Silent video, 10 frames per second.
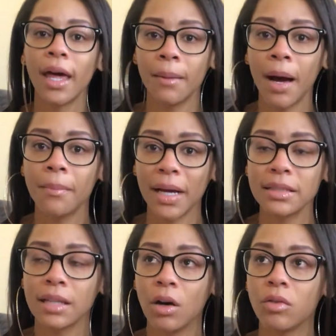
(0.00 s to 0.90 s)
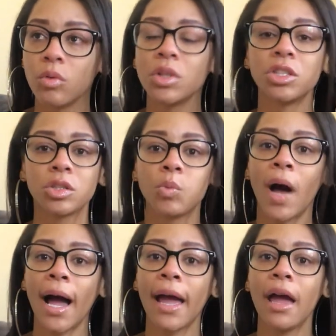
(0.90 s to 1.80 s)
that about myself, which is
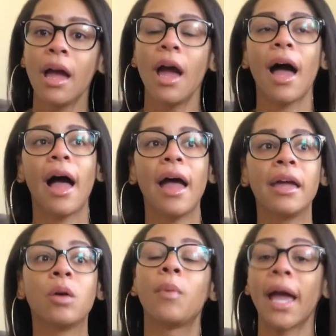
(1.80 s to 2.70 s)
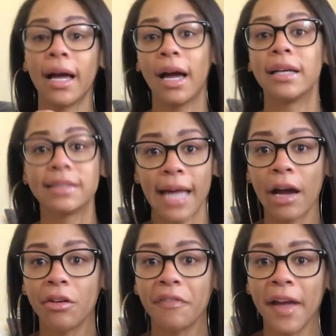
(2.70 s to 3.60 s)
why, in a way, I
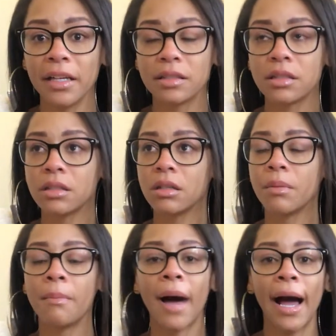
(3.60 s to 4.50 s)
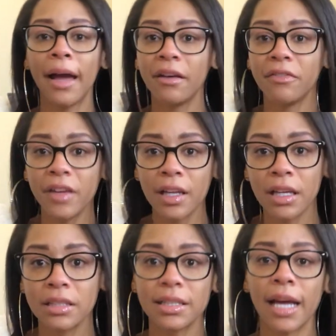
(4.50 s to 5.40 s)
sacrificed my
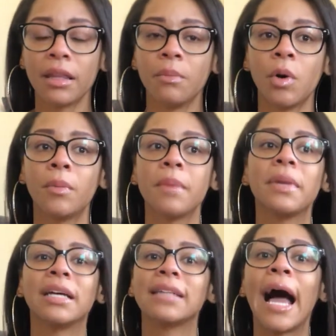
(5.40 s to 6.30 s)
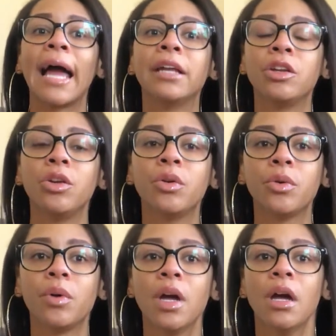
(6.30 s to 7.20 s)
feelings at the moment, because I
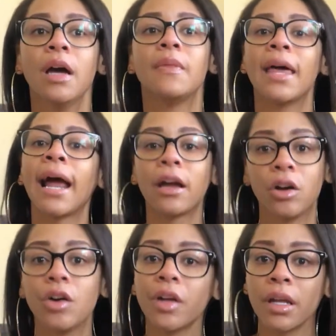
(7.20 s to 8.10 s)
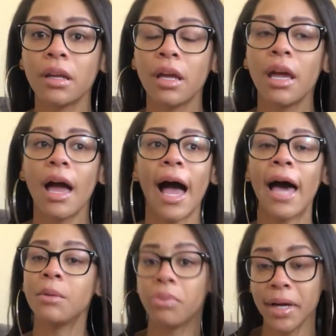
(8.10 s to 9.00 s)
knew that I could.
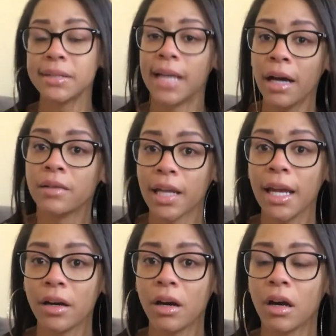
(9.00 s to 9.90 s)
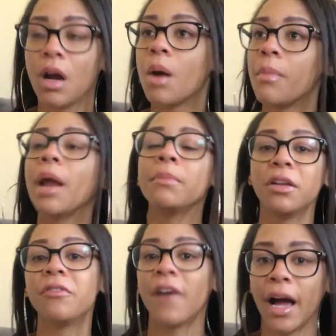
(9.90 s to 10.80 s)
I'd break down later, but I'd
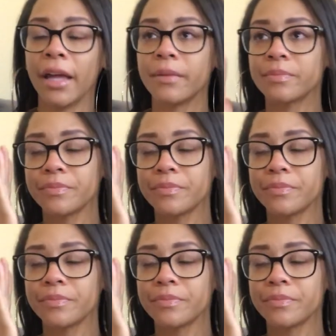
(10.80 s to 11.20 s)
be fine.